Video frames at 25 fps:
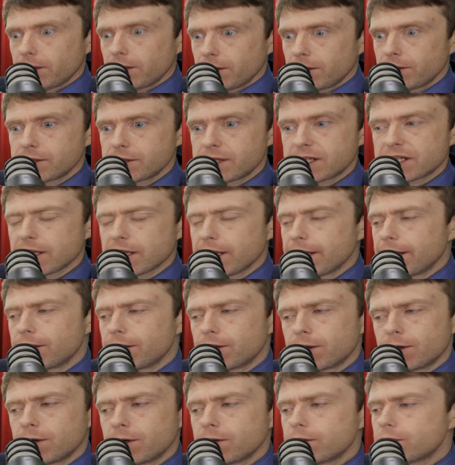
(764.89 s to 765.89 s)

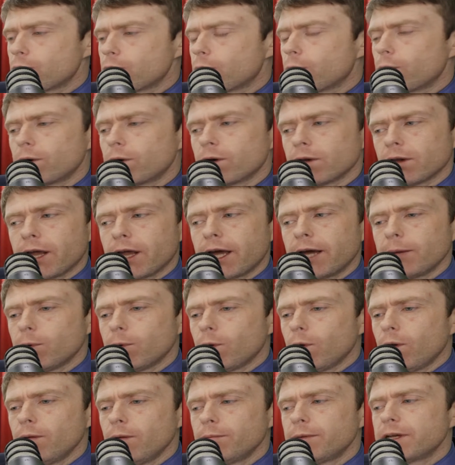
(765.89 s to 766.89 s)
slander, tort,
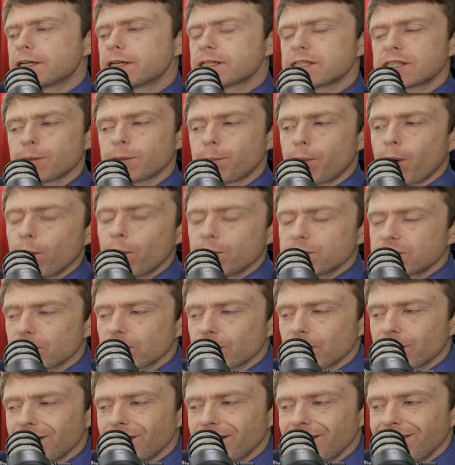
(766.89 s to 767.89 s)
libel, because
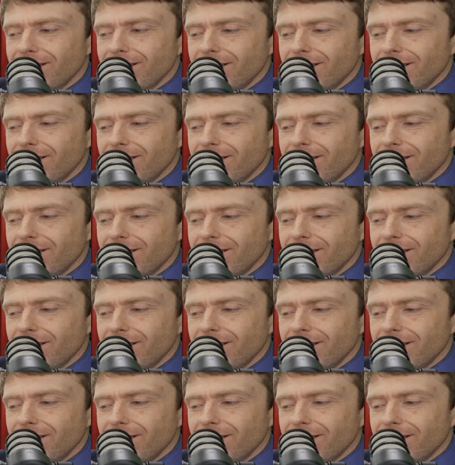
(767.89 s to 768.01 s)
supposedly